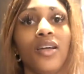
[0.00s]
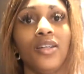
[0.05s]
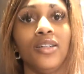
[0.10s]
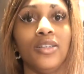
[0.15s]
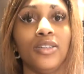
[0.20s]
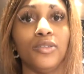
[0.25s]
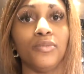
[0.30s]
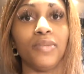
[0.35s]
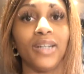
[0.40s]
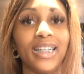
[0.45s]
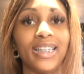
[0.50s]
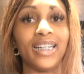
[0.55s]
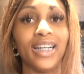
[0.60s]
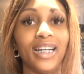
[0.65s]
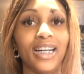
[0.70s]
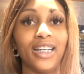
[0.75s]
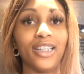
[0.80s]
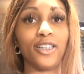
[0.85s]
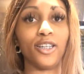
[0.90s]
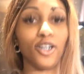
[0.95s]
Oh my
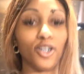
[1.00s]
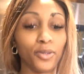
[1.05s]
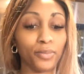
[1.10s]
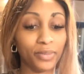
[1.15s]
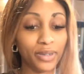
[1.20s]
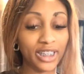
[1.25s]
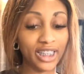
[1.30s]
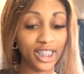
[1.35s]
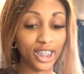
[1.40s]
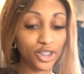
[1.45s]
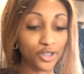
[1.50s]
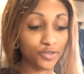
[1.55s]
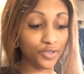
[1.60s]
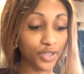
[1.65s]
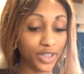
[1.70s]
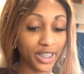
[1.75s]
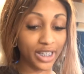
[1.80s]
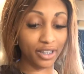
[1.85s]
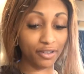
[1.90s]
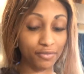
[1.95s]
God, y'all, please
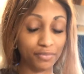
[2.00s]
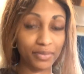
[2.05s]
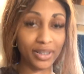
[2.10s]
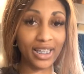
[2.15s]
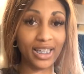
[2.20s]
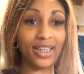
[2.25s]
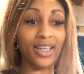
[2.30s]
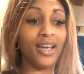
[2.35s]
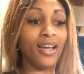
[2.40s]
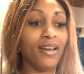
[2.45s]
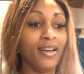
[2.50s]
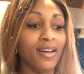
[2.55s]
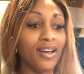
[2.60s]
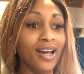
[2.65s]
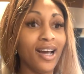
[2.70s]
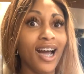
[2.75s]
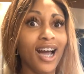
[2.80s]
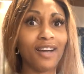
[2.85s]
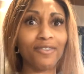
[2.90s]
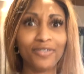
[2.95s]
forgive me.
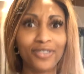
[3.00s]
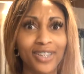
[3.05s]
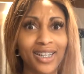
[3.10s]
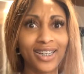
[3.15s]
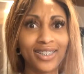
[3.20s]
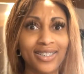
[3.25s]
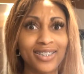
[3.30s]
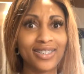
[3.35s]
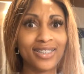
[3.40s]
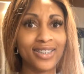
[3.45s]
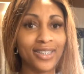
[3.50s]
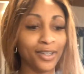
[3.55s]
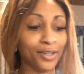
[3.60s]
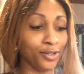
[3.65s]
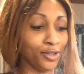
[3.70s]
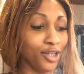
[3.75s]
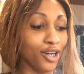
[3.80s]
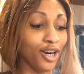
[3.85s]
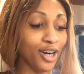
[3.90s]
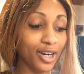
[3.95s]
I forgot to tell
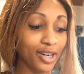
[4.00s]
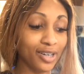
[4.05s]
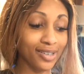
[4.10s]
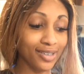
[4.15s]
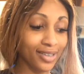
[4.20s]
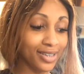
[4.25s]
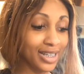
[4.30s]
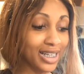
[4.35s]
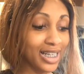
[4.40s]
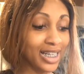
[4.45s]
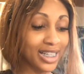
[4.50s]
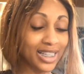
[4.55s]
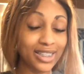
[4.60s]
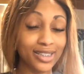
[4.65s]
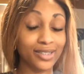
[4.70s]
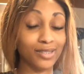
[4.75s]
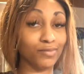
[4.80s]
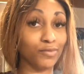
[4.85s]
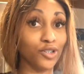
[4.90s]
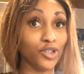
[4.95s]
y'all,
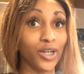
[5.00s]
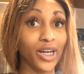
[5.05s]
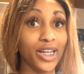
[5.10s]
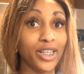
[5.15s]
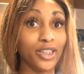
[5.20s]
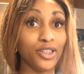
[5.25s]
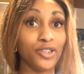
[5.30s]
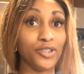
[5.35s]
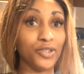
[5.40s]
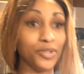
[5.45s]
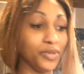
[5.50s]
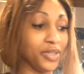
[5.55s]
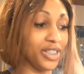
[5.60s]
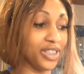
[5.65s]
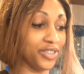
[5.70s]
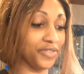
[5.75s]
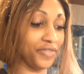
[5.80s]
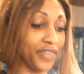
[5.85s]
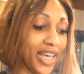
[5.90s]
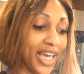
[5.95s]
because I'm trying to do
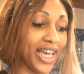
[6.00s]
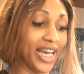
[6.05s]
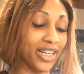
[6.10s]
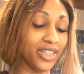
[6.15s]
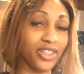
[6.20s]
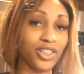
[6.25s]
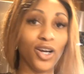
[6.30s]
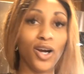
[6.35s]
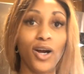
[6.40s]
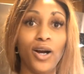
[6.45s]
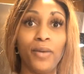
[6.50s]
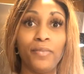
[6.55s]
this fast.